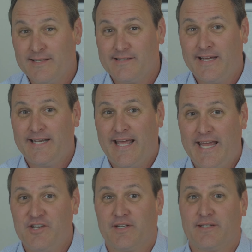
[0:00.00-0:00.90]
estate
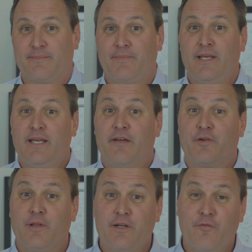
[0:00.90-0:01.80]
agent. If
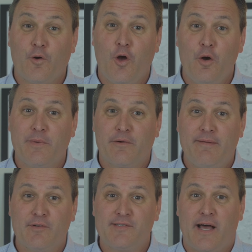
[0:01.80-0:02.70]
you're looking for a home in
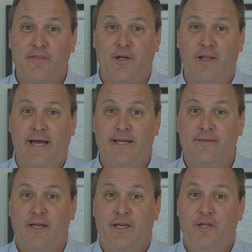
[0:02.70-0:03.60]
Greenville, South Carolina,
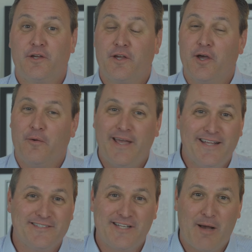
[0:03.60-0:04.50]
you can go ahead
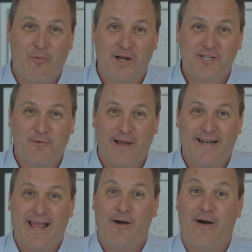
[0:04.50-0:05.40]
and stop watching
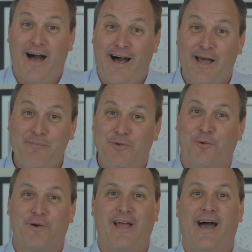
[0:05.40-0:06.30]
right now. I'm
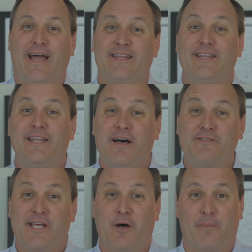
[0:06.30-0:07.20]
your guy. I'd love
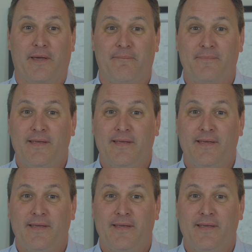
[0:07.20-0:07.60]
to help you.